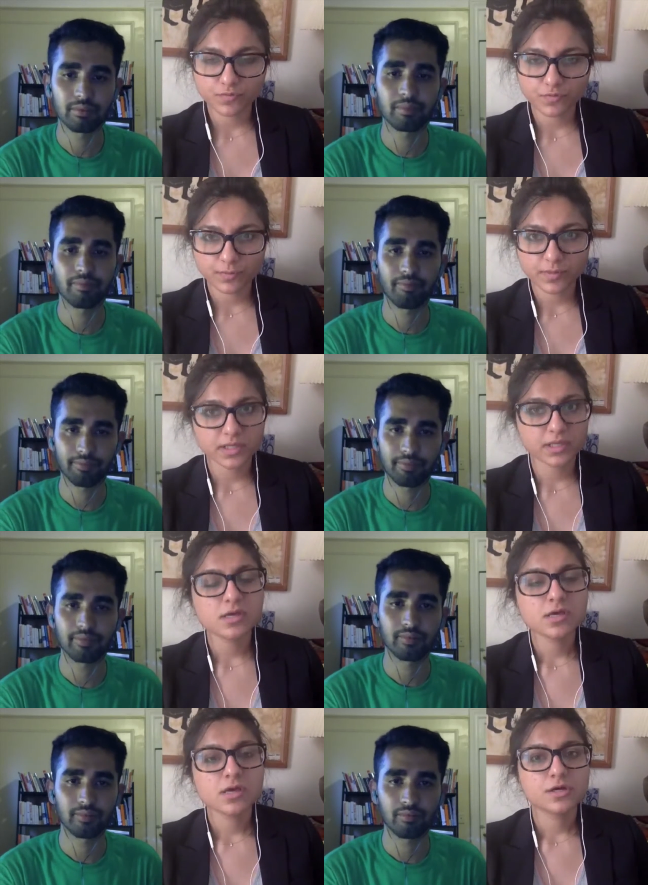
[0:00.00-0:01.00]
Speaker 1: for
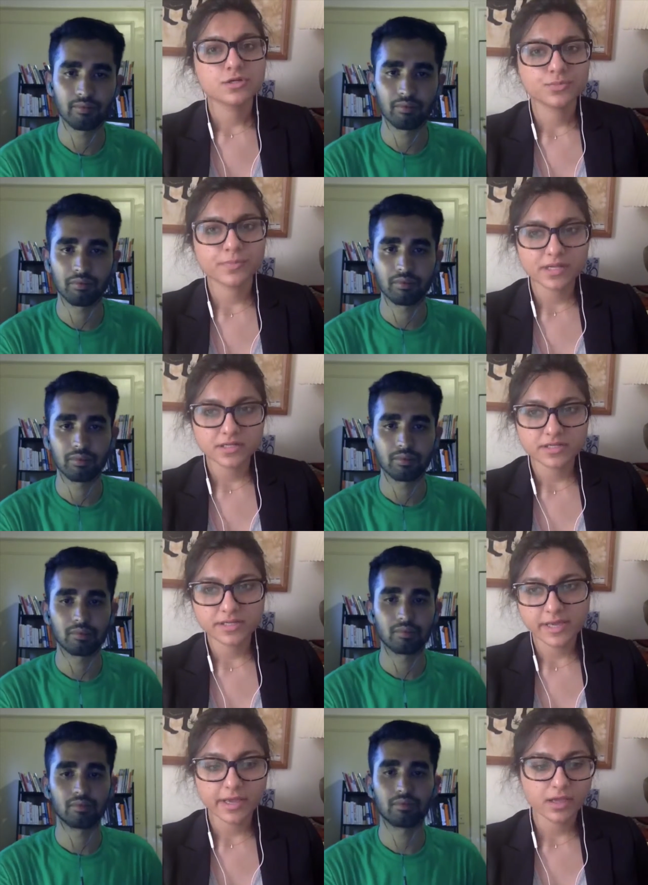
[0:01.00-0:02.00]
me to
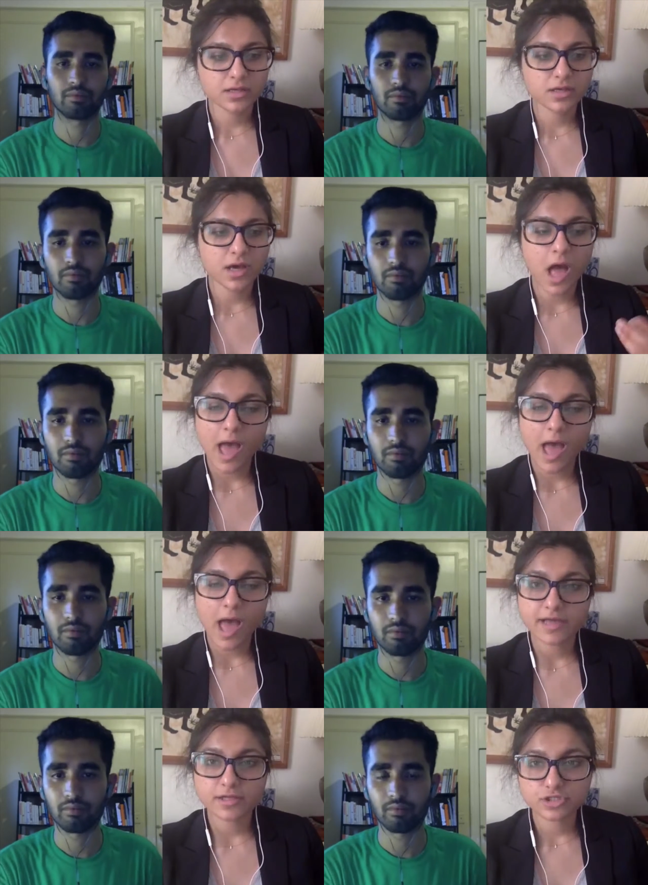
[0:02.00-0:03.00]
maintain a
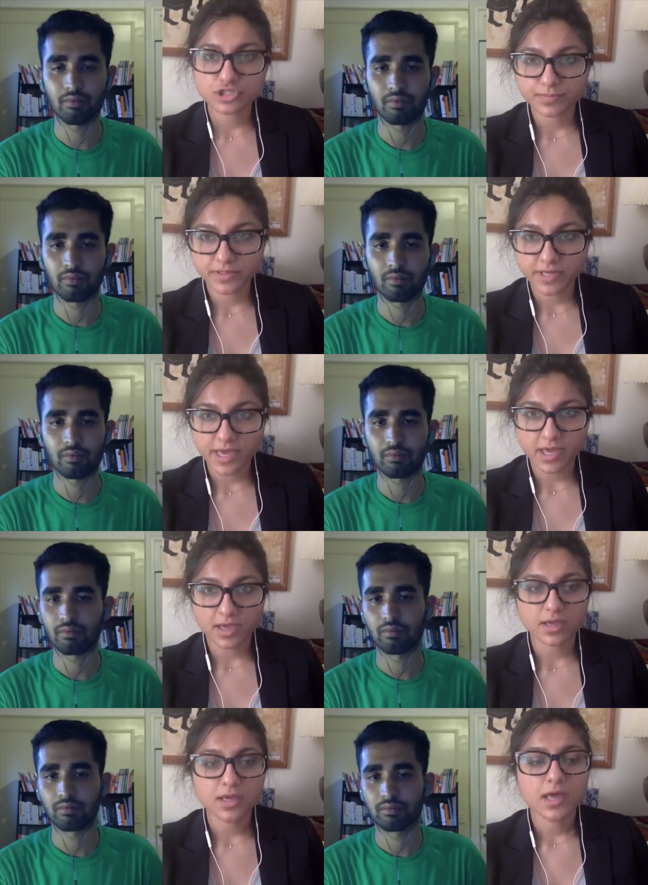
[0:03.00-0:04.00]
high
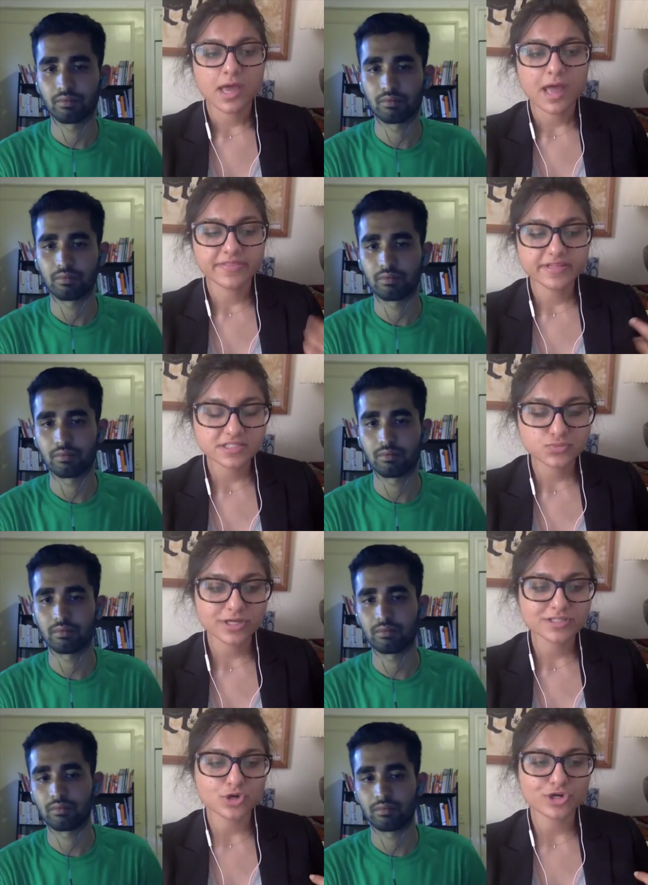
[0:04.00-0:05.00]
GPA. And this is
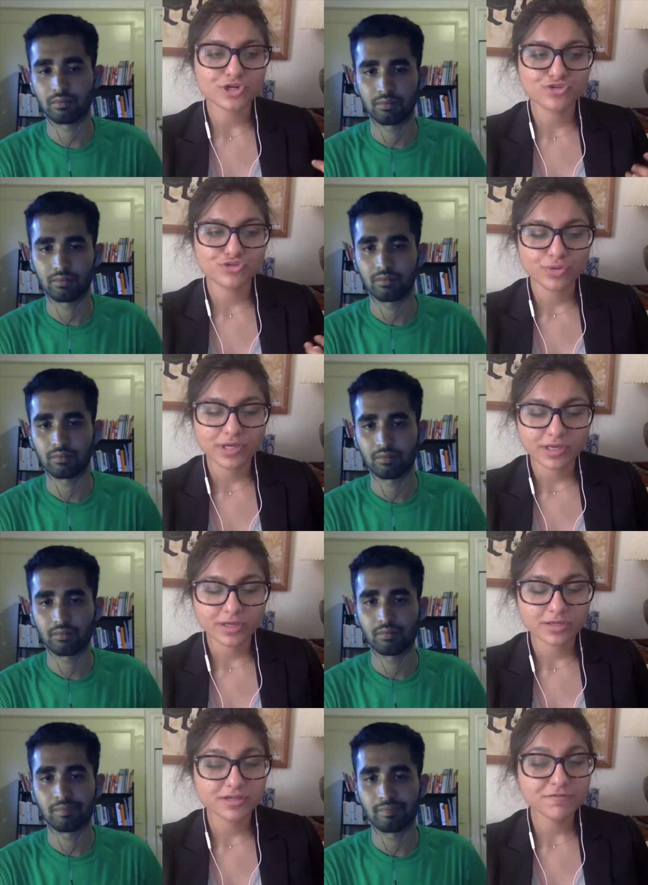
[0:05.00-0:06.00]
what I started
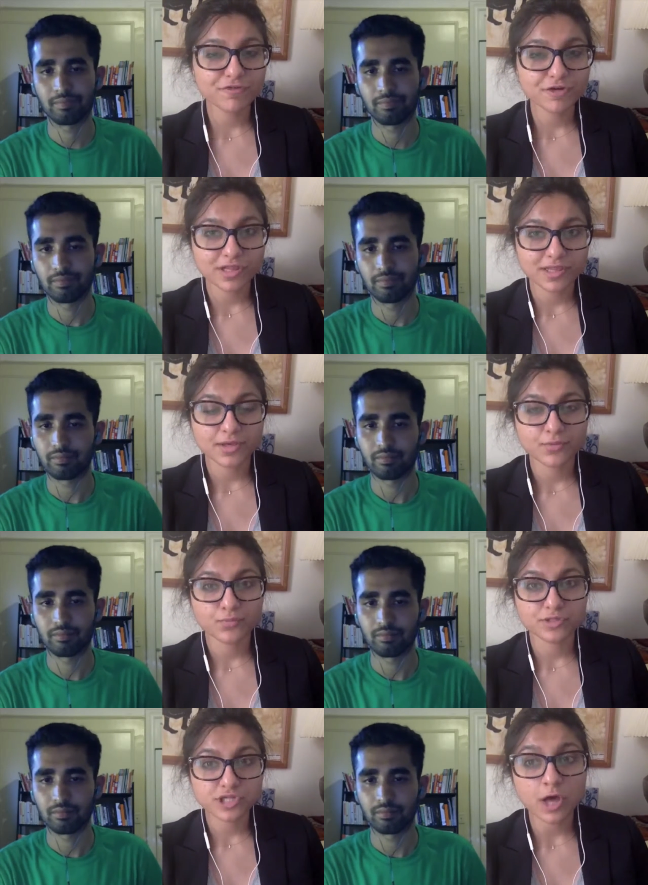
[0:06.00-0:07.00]
doing differently,
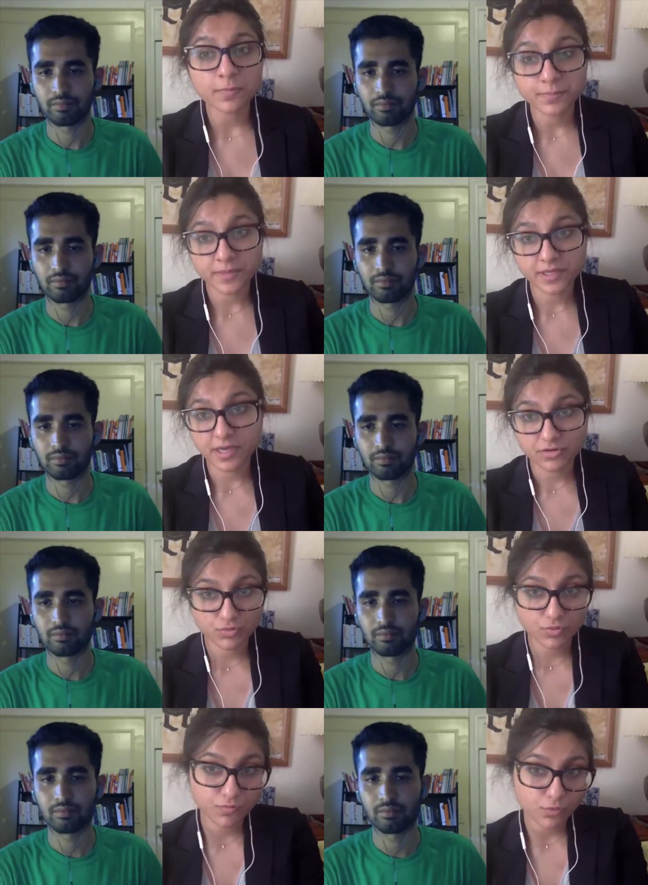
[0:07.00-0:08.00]
which helped me
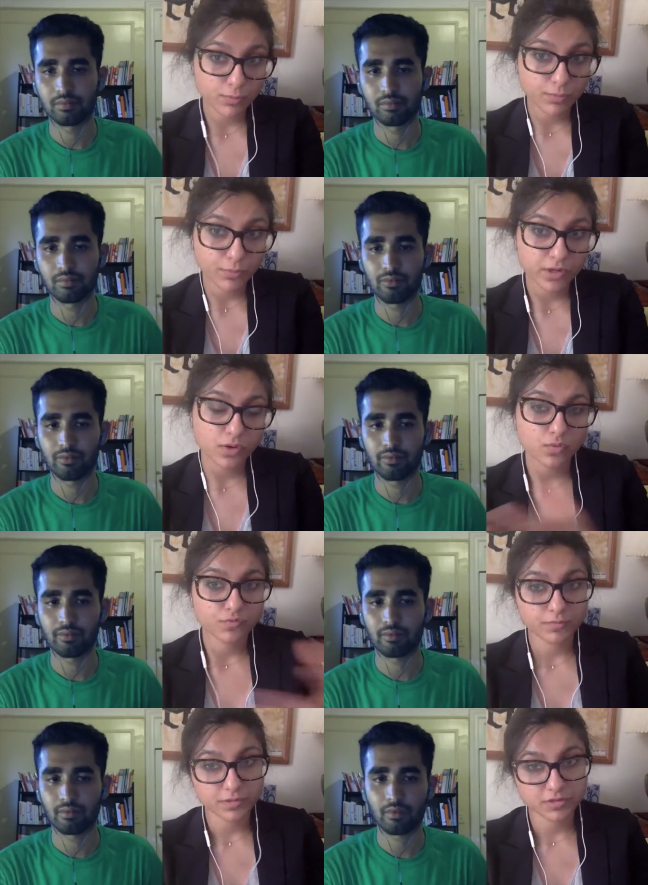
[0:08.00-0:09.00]
get to a
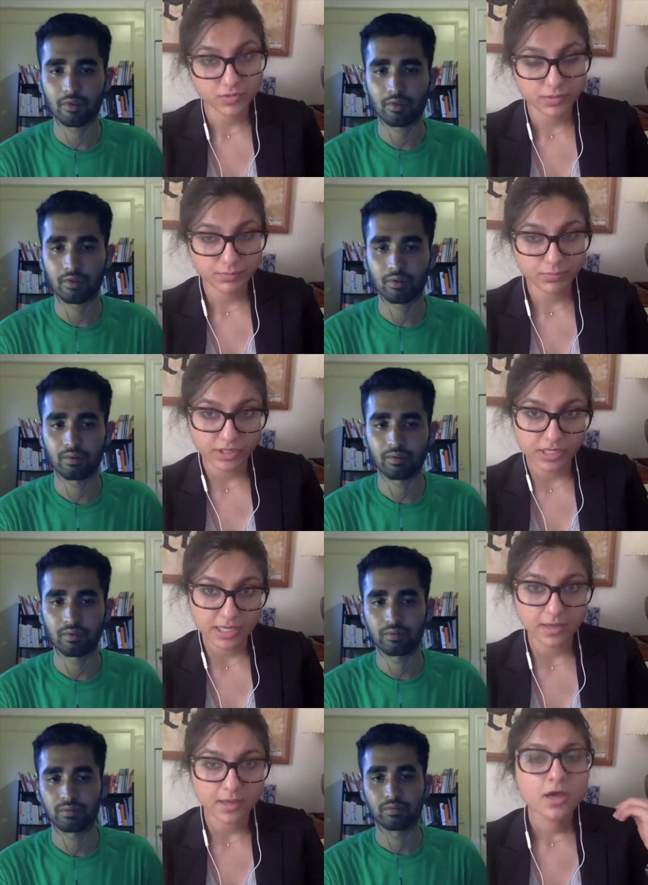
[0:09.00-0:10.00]
4.0 from a
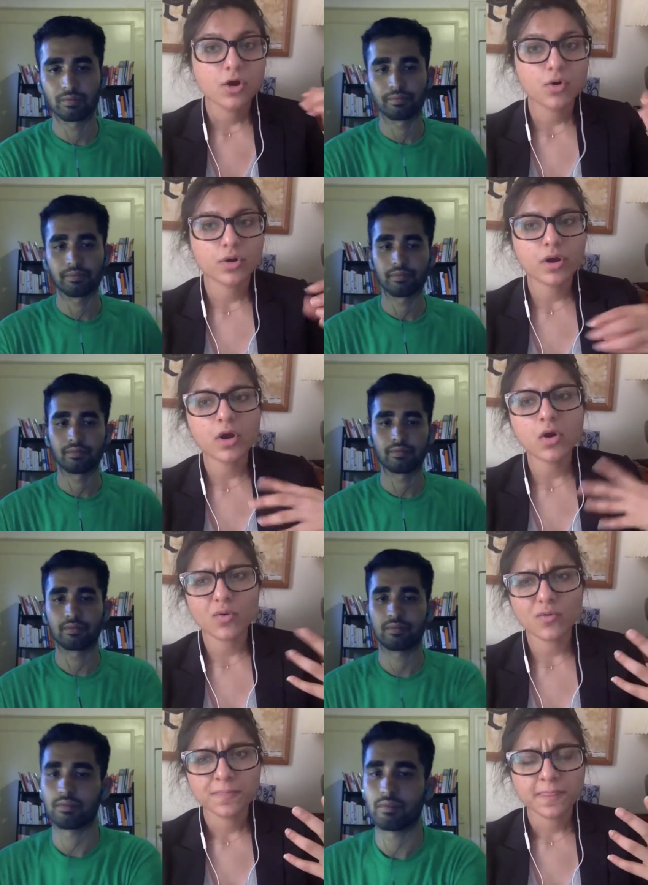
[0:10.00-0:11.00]
3.8. Or,
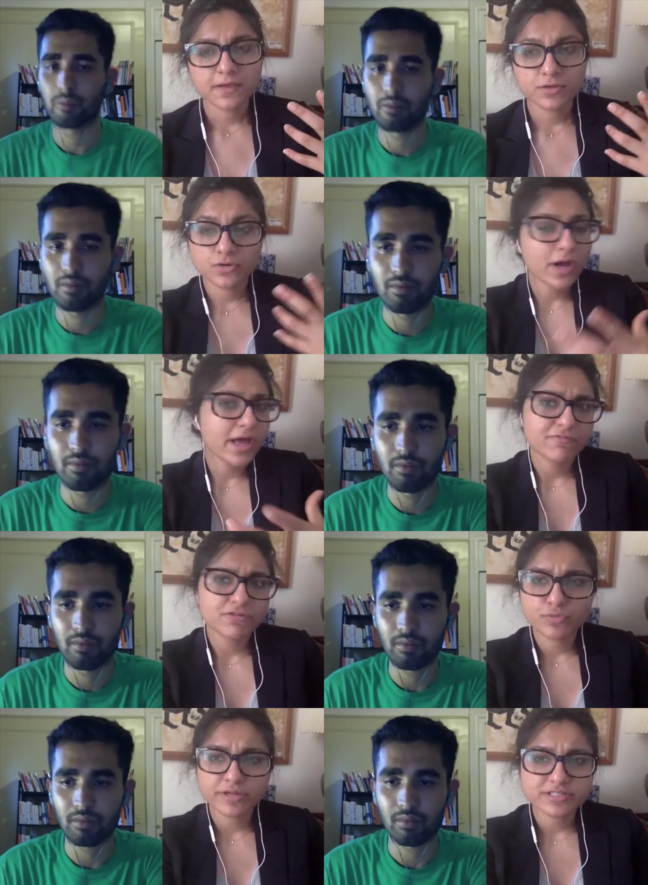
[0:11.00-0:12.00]
oh, you know, I have
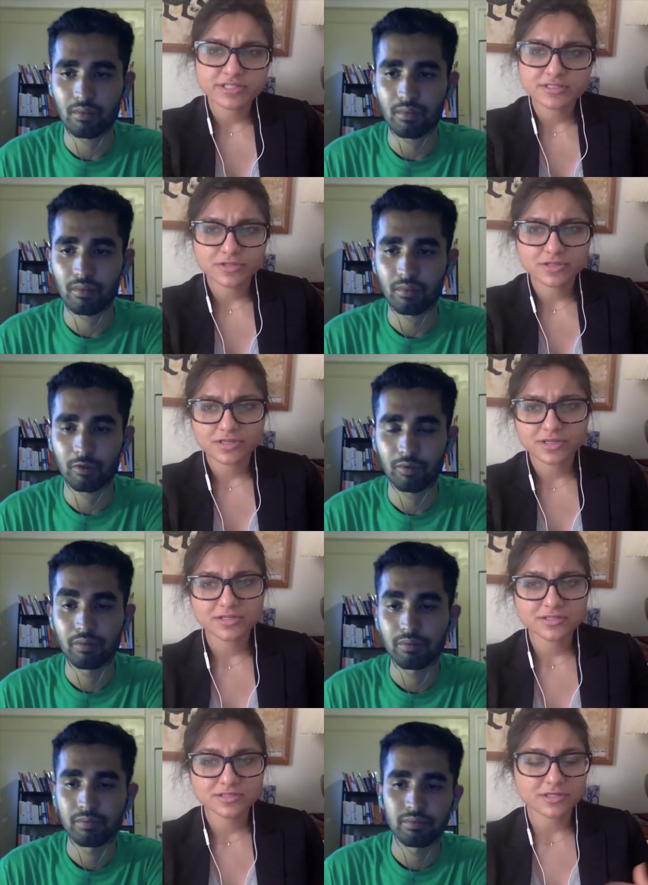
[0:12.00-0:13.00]
a 26 on the
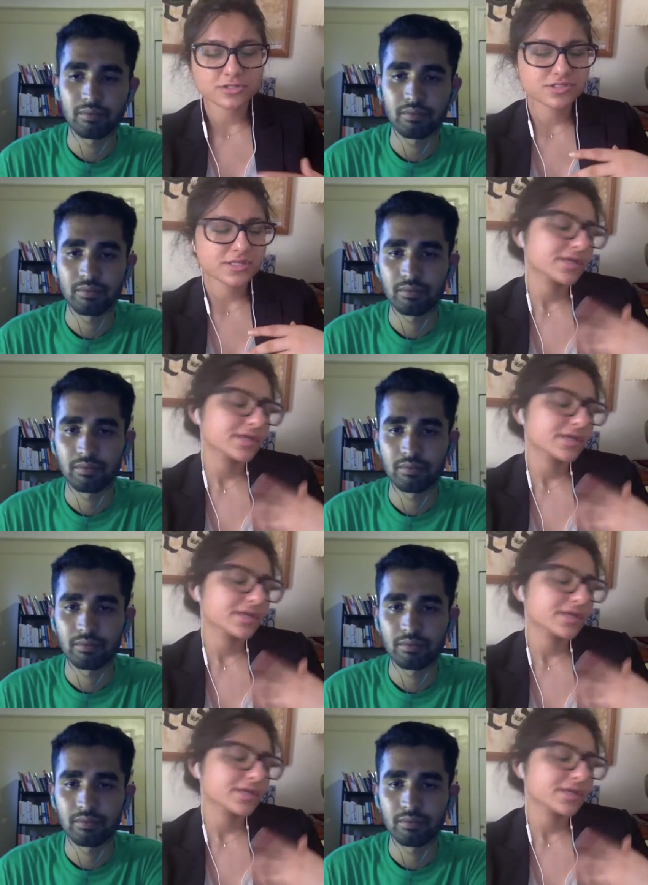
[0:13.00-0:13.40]
DAT instead of just